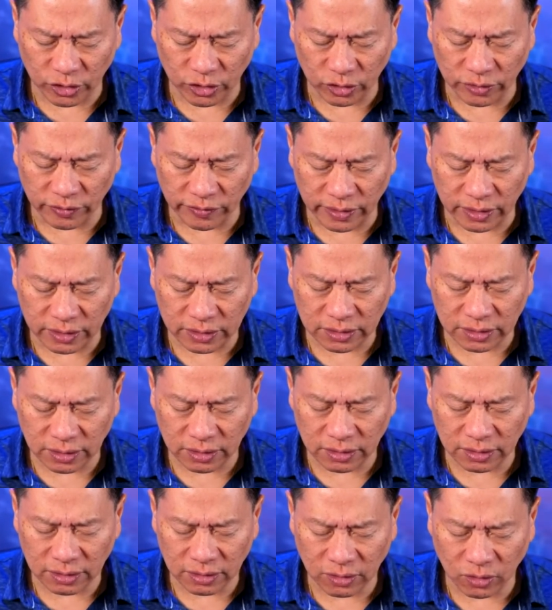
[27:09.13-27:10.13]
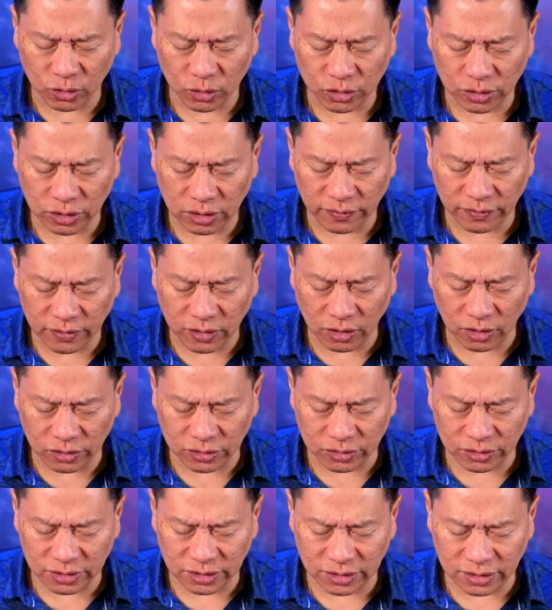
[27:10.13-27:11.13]
with the universal ocean of
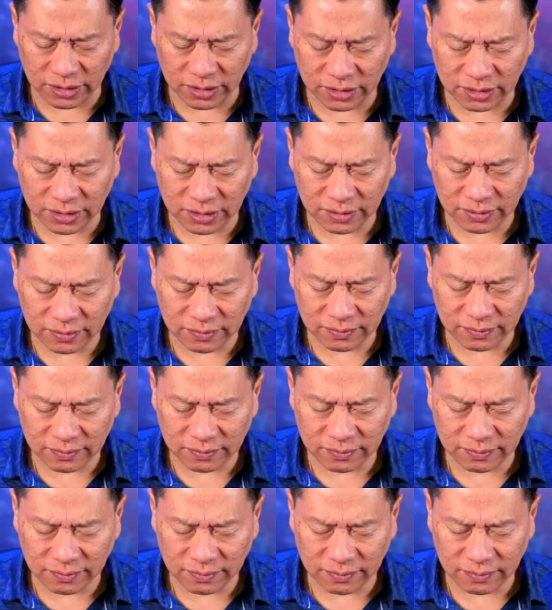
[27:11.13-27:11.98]
consciousness.